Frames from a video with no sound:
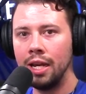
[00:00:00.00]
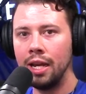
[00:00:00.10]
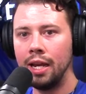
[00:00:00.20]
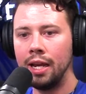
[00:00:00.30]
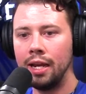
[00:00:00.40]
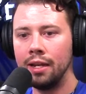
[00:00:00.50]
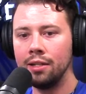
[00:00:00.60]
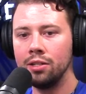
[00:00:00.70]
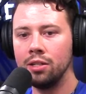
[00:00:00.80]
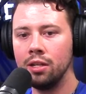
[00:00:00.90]

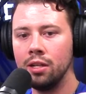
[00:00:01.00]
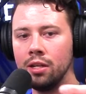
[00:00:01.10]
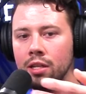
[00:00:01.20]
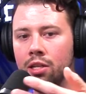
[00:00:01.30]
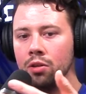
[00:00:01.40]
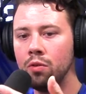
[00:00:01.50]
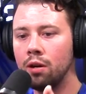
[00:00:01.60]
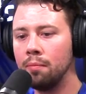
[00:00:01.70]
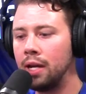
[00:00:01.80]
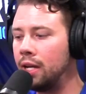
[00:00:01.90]
and you are
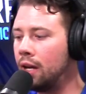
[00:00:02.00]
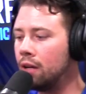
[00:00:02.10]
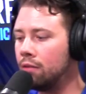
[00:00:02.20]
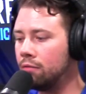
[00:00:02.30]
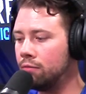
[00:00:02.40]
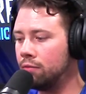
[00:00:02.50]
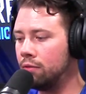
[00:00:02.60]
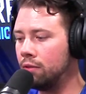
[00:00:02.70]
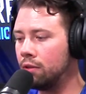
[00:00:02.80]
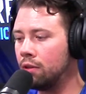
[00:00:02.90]
made out of
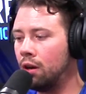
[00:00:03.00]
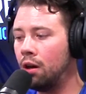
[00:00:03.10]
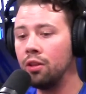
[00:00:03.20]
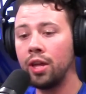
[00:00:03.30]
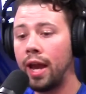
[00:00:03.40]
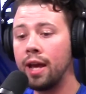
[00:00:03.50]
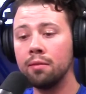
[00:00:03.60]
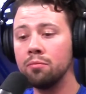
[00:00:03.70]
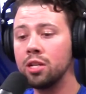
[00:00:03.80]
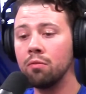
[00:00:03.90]
all the
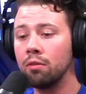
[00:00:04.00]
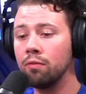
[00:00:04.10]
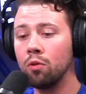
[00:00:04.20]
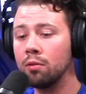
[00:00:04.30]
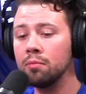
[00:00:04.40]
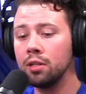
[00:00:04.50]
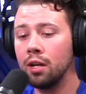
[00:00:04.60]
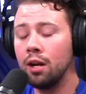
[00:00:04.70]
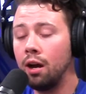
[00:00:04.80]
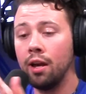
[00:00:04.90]
atoms that were formed.
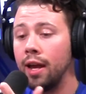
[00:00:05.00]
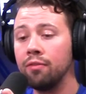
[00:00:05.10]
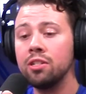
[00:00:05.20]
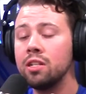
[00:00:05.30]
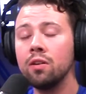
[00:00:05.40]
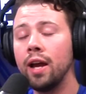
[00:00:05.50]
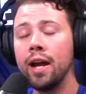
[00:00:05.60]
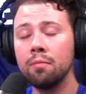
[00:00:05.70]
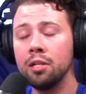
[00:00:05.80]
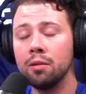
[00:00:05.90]
Every single
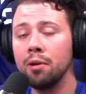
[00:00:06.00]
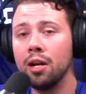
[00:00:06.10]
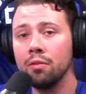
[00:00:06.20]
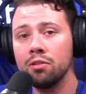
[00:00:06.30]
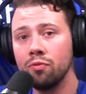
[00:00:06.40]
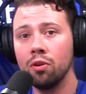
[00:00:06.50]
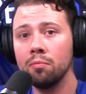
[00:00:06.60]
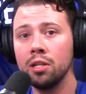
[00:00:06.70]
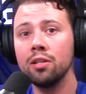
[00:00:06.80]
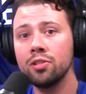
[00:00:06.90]
atom in your body was formed
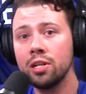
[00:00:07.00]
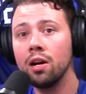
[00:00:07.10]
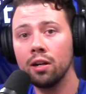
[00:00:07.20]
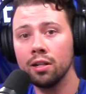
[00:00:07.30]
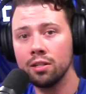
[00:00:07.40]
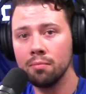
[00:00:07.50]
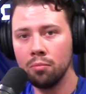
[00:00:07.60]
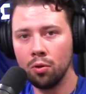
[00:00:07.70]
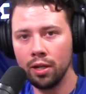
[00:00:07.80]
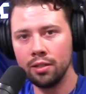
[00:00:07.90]
in a star at some point.